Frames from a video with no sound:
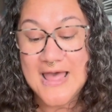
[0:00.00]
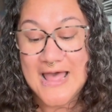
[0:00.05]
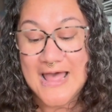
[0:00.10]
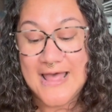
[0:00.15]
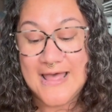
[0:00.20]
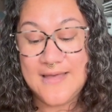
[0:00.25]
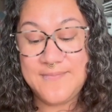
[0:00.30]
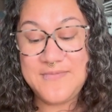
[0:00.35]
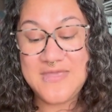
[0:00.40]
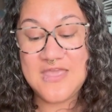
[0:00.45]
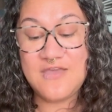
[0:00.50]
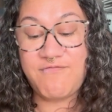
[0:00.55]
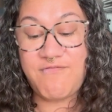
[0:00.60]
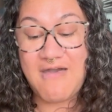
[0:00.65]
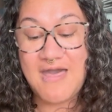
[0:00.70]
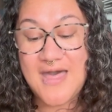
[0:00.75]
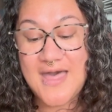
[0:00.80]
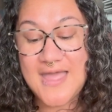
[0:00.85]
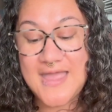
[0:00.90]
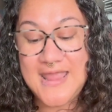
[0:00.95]
If
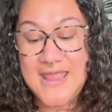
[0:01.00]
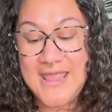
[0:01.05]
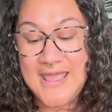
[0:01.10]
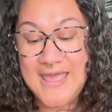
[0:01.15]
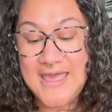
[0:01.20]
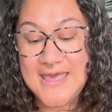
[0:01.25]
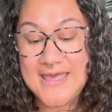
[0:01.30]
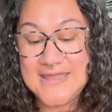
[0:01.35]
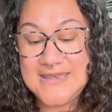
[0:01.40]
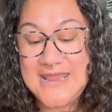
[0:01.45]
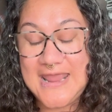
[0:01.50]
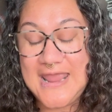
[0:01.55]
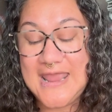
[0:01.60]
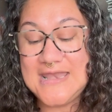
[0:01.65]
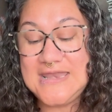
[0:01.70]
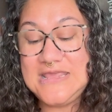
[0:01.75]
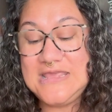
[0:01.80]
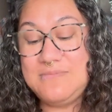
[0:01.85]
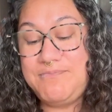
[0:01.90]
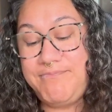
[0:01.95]
I had
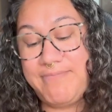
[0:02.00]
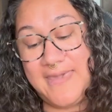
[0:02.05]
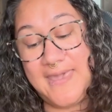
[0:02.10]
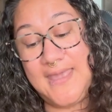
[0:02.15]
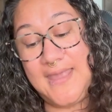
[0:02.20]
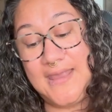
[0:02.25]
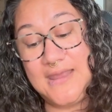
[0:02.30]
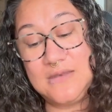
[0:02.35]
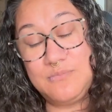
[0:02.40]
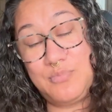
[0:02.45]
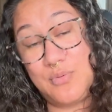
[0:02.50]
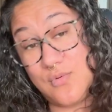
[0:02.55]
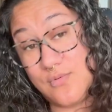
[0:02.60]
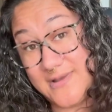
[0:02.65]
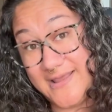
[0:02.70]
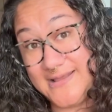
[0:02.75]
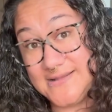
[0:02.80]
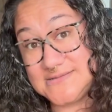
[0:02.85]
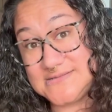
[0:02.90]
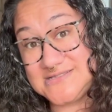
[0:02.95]
any pain
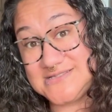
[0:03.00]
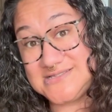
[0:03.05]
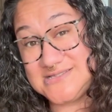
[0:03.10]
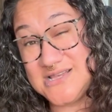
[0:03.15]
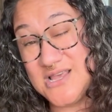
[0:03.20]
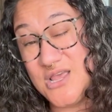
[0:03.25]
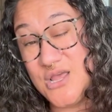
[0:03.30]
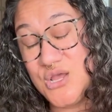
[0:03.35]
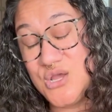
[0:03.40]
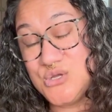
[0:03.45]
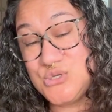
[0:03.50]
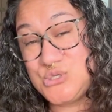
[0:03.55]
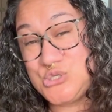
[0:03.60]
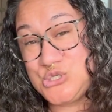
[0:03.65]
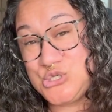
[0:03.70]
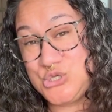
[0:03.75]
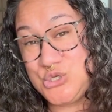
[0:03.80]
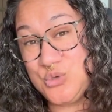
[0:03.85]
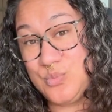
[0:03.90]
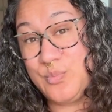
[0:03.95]
points
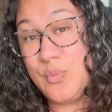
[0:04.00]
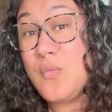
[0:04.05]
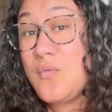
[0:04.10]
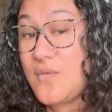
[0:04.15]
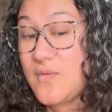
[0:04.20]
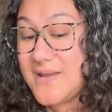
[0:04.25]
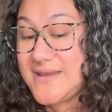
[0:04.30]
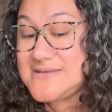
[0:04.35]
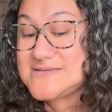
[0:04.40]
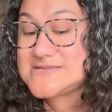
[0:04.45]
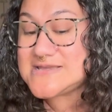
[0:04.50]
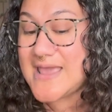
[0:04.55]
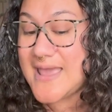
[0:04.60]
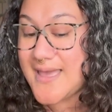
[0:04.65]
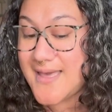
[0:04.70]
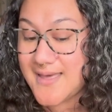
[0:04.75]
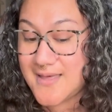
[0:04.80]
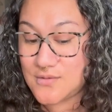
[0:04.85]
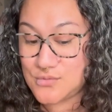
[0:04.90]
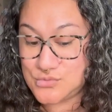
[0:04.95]
to point
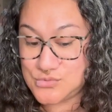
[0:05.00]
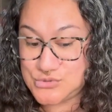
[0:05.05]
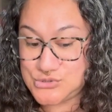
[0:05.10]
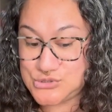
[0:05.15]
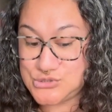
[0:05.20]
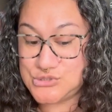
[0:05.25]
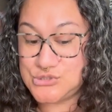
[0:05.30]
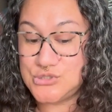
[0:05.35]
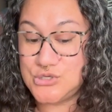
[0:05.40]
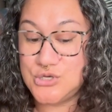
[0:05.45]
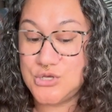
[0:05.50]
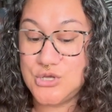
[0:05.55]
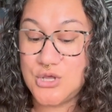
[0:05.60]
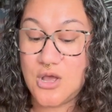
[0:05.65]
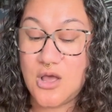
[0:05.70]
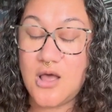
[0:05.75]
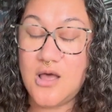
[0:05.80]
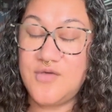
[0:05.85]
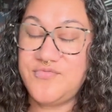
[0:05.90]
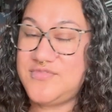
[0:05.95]
out
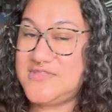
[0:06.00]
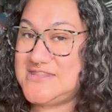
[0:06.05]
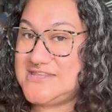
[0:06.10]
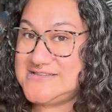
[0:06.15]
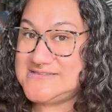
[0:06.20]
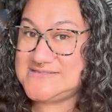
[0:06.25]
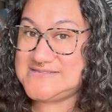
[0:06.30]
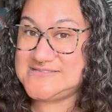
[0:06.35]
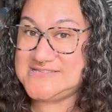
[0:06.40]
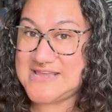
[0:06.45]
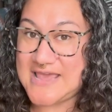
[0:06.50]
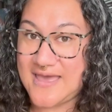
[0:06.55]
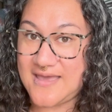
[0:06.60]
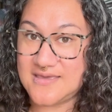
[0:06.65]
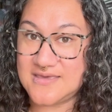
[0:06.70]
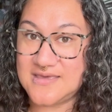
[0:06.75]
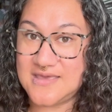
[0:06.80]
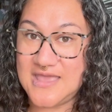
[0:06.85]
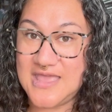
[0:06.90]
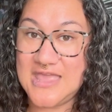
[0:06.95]
on this
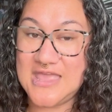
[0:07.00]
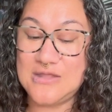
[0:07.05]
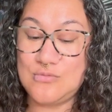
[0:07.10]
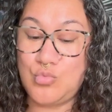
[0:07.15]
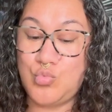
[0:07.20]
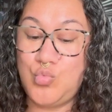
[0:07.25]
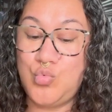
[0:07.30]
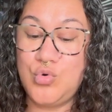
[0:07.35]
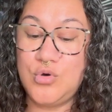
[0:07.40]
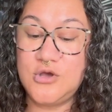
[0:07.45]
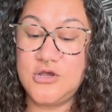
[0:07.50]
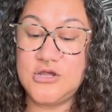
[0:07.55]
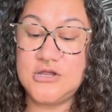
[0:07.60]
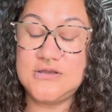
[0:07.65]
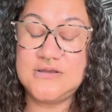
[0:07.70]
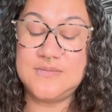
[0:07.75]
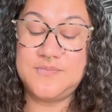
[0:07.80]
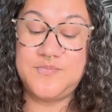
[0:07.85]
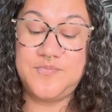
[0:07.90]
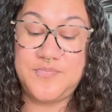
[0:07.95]
deck, it
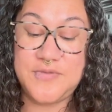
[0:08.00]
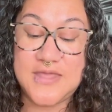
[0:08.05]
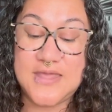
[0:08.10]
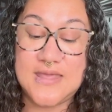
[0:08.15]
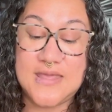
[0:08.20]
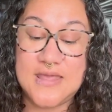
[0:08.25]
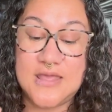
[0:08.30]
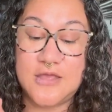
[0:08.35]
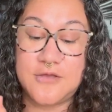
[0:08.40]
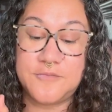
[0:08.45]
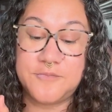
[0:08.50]
would be